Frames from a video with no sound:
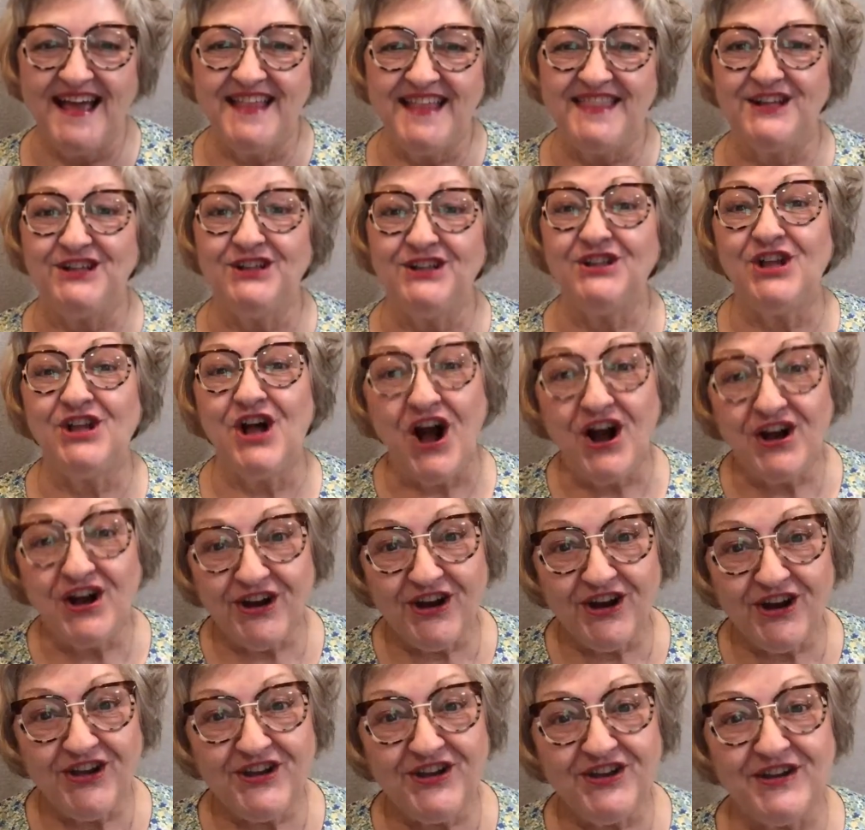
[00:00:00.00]
The
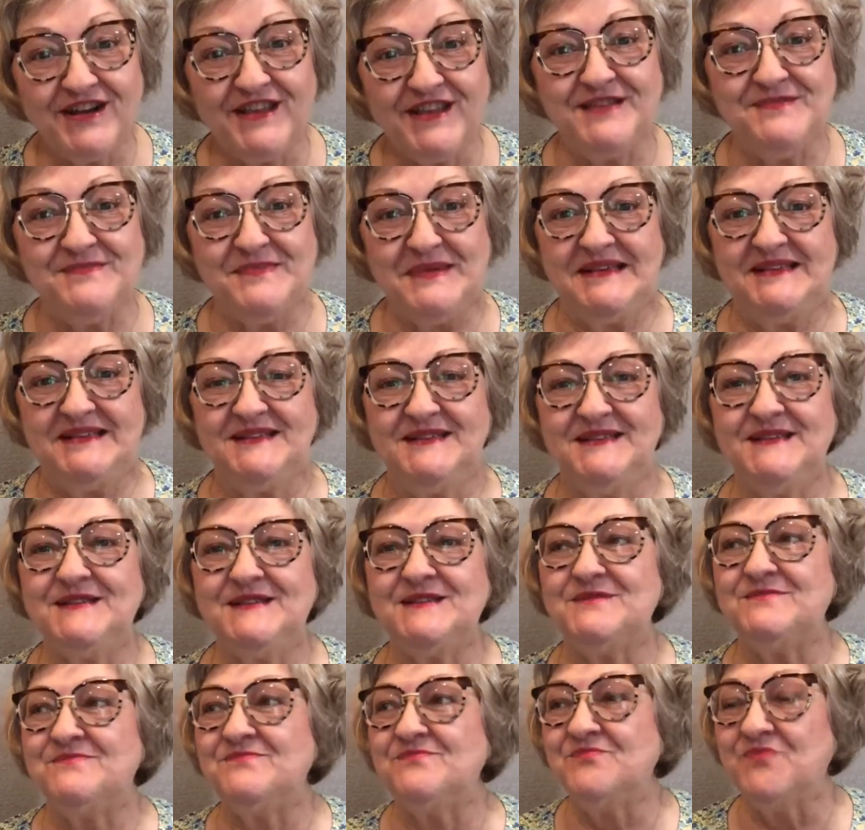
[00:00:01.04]
longer you're in the business,
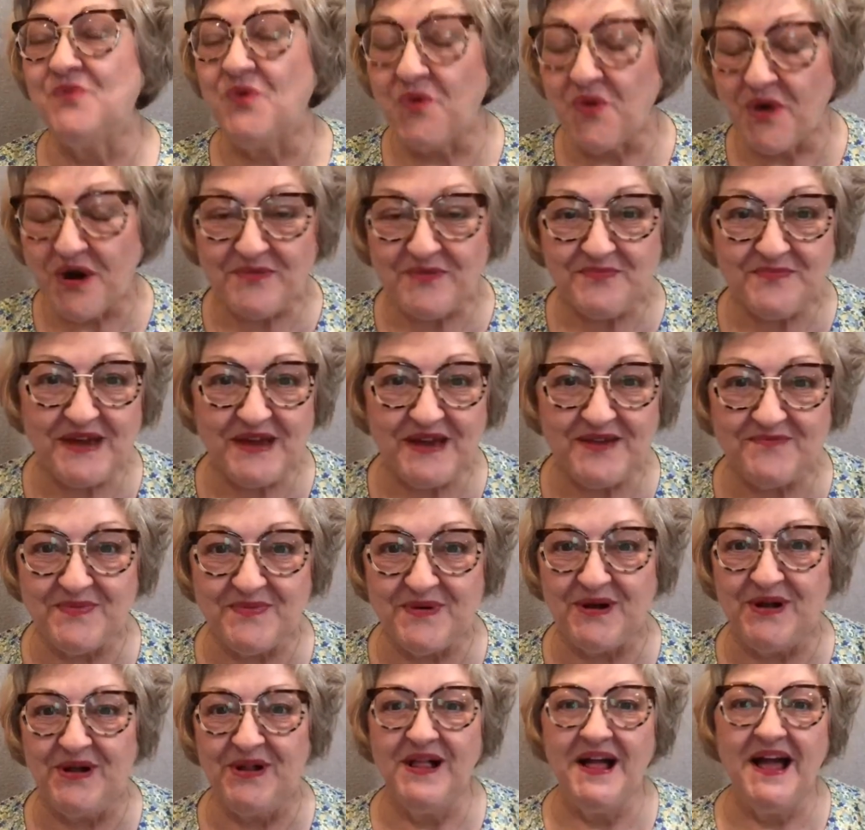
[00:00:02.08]
the more
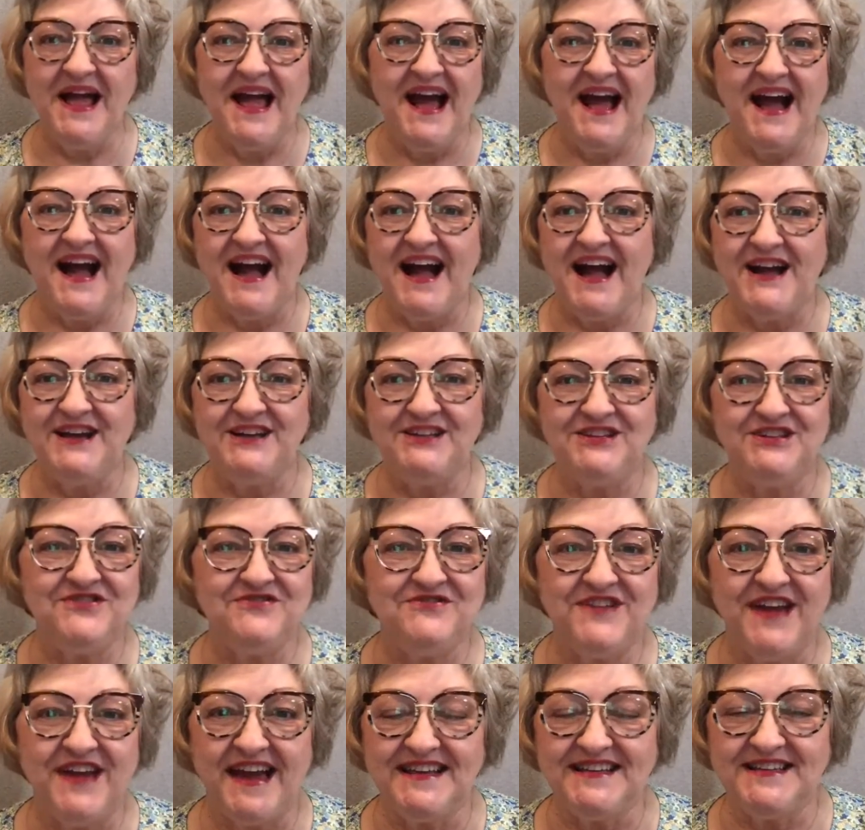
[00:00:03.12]
people you
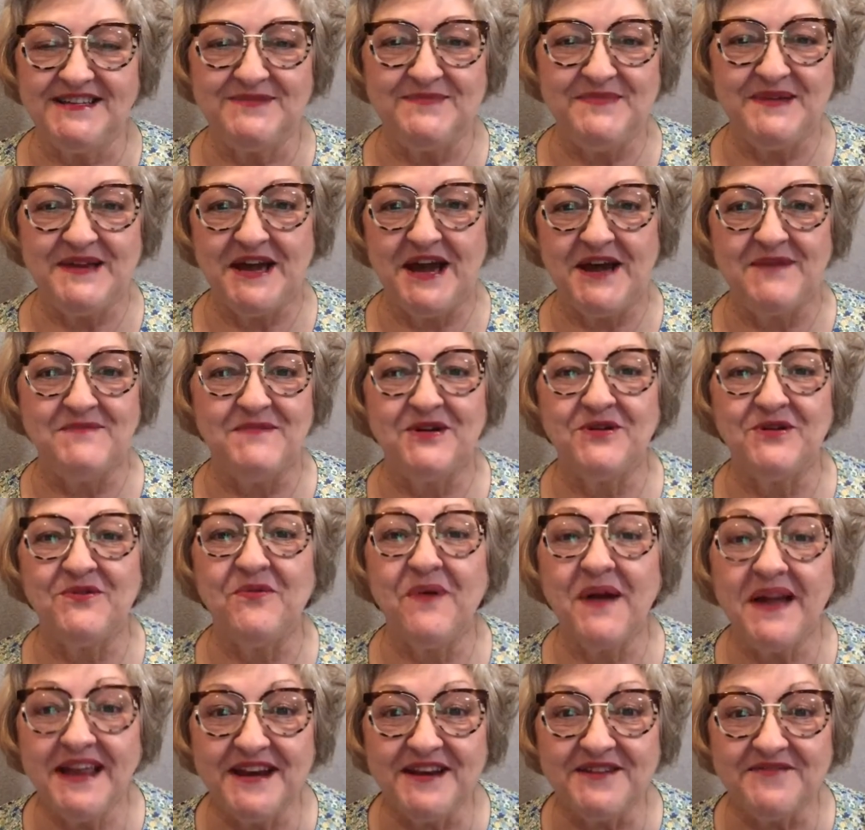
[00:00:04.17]
get to become
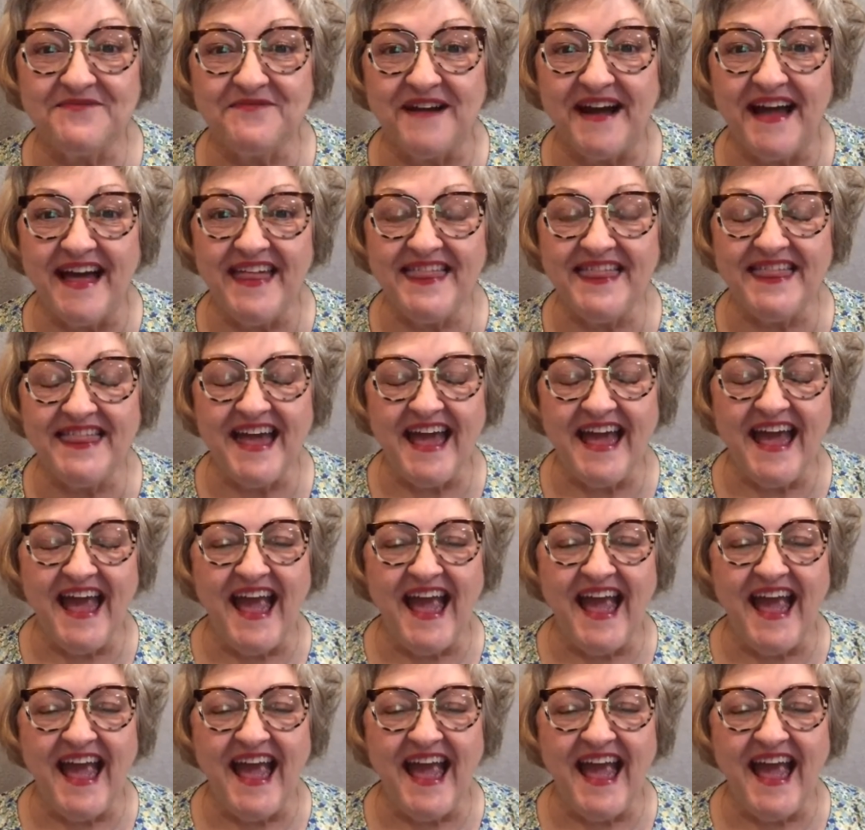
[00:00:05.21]
acquainted with.